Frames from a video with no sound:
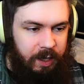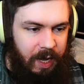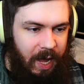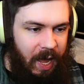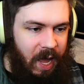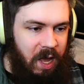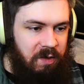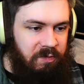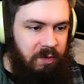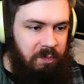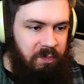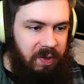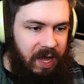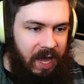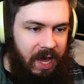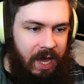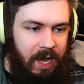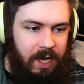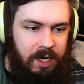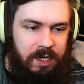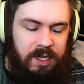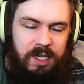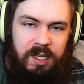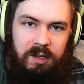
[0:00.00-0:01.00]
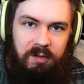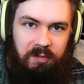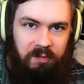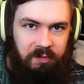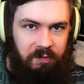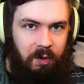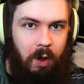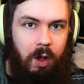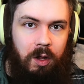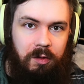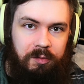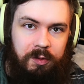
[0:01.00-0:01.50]
to have a pad
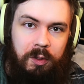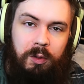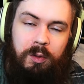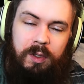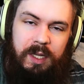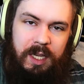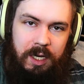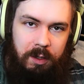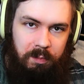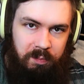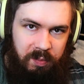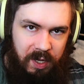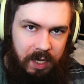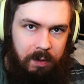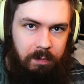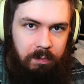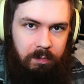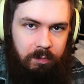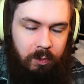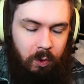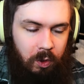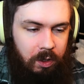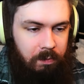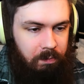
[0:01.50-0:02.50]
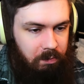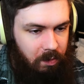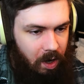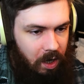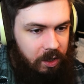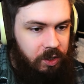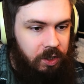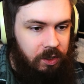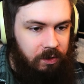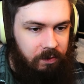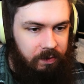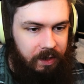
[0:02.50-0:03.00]
evolve, you'll need a bit more
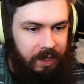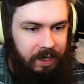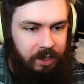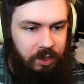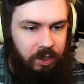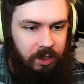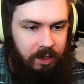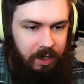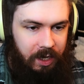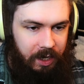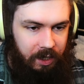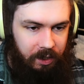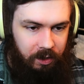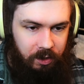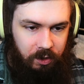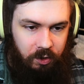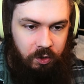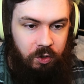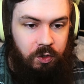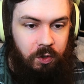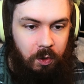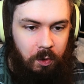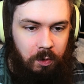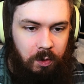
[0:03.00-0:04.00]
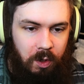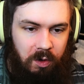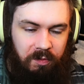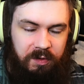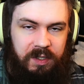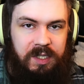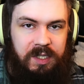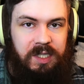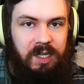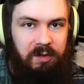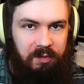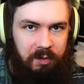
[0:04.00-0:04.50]
modulation and control
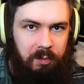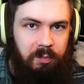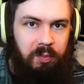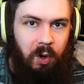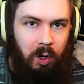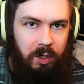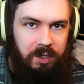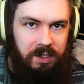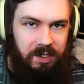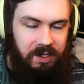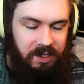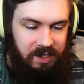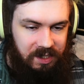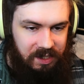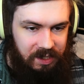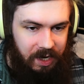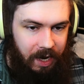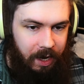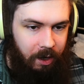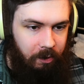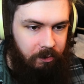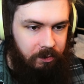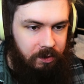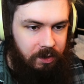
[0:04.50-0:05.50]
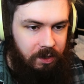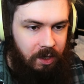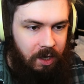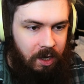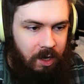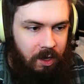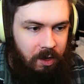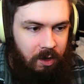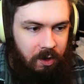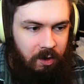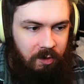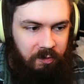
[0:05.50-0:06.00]
over different parts of the sound.
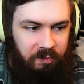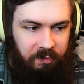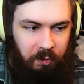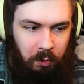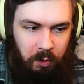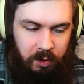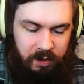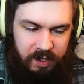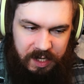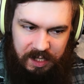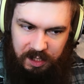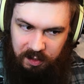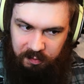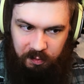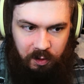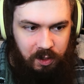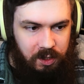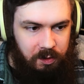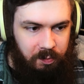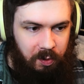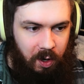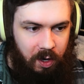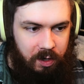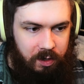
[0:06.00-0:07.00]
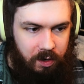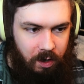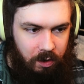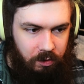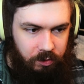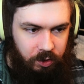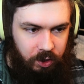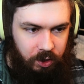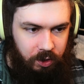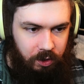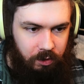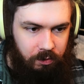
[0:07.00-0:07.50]
For this first part, I'll
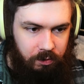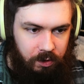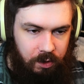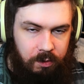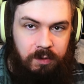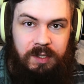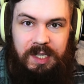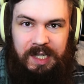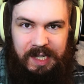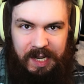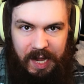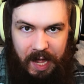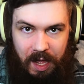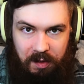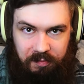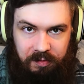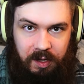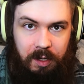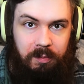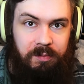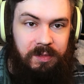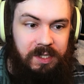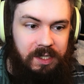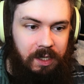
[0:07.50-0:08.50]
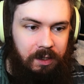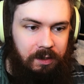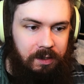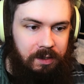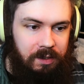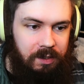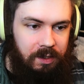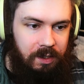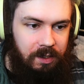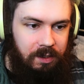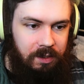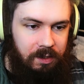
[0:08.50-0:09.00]
show using FM
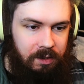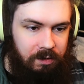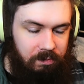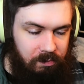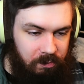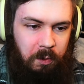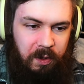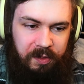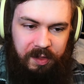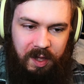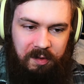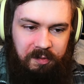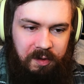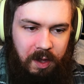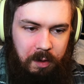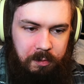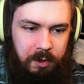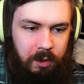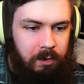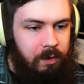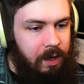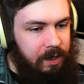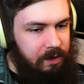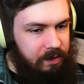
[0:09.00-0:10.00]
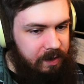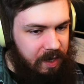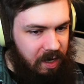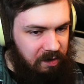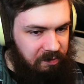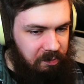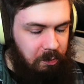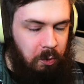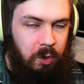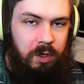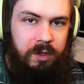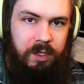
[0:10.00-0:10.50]
synthesis. With FM, you'll likely
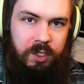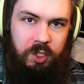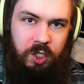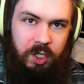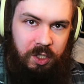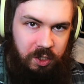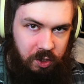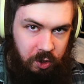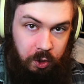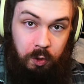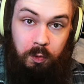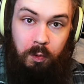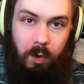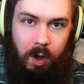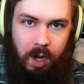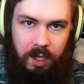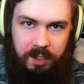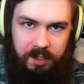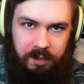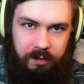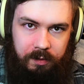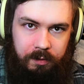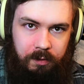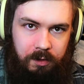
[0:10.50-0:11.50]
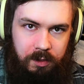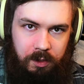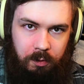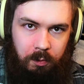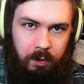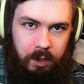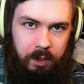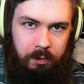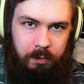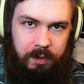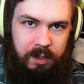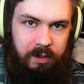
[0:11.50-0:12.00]
have more than just two oscillators to
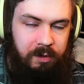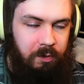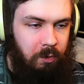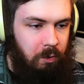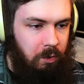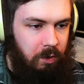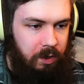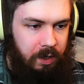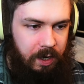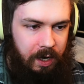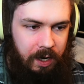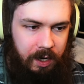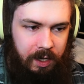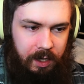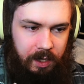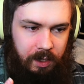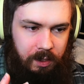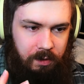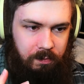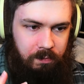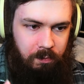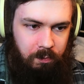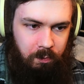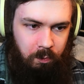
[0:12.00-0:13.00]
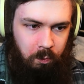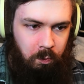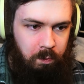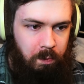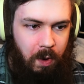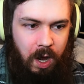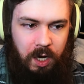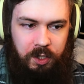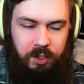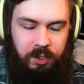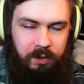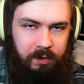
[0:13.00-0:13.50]
work with, or a
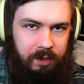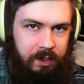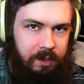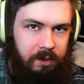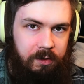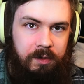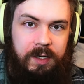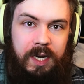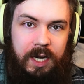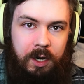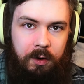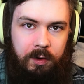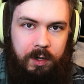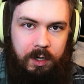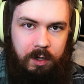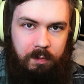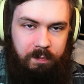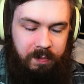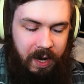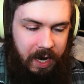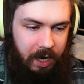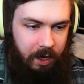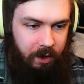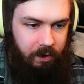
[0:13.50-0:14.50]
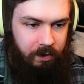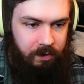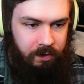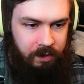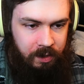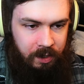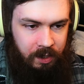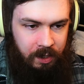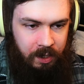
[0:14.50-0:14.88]
modulator-carrier pair.